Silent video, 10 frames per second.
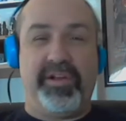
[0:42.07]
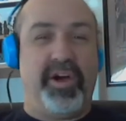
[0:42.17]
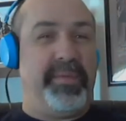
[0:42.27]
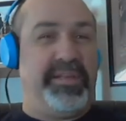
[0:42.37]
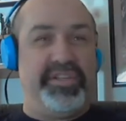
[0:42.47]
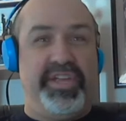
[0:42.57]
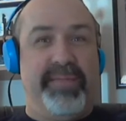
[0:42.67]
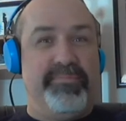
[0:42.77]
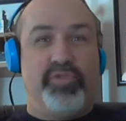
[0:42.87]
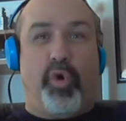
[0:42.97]
Call me
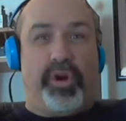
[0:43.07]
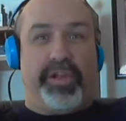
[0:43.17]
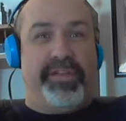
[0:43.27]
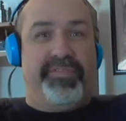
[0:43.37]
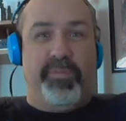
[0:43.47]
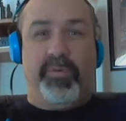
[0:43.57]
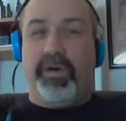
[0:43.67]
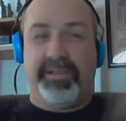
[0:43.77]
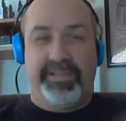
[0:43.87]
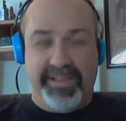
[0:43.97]
GM Dork if you
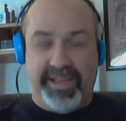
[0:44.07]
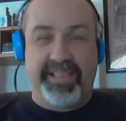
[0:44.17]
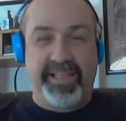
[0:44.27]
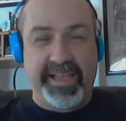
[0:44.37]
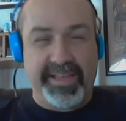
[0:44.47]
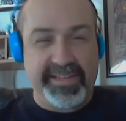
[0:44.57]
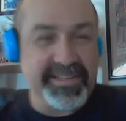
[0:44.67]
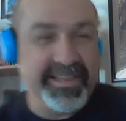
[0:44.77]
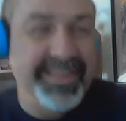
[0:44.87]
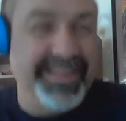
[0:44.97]
want. I like it.
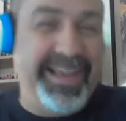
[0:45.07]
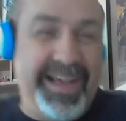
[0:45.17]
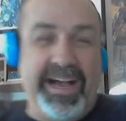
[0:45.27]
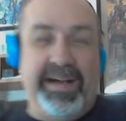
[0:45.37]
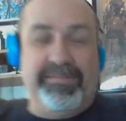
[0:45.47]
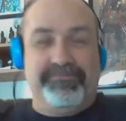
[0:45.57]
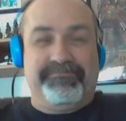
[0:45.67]
Um,